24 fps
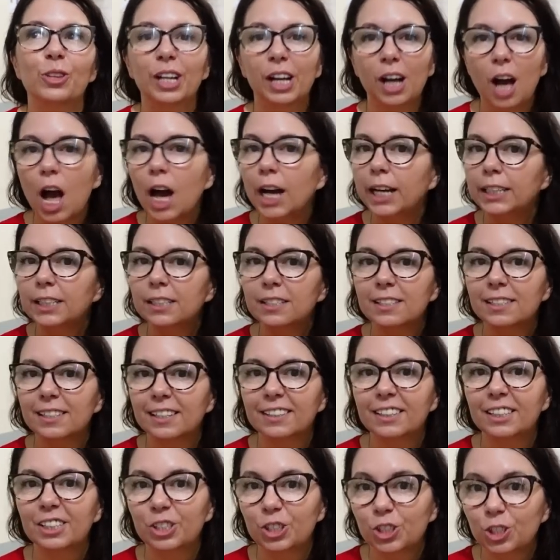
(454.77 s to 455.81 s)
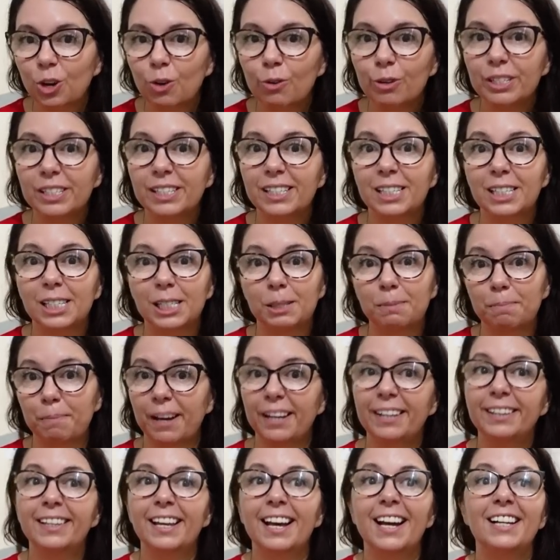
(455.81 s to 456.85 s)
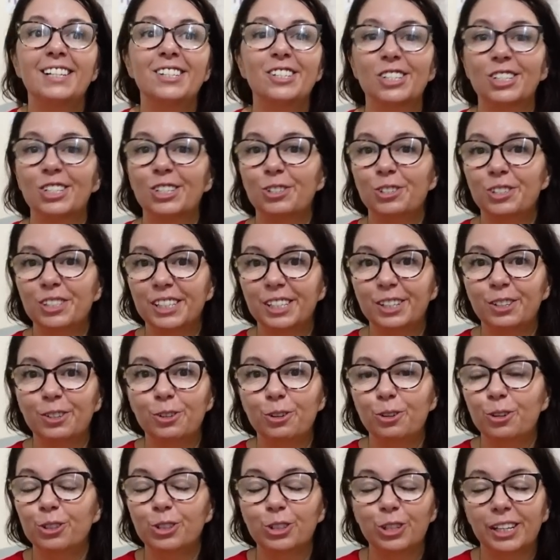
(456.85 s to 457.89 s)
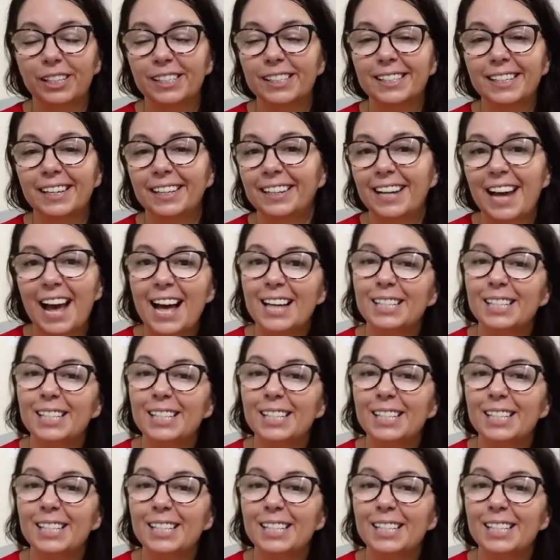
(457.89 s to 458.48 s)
the kindness that they show us despite that, just using Google Translate,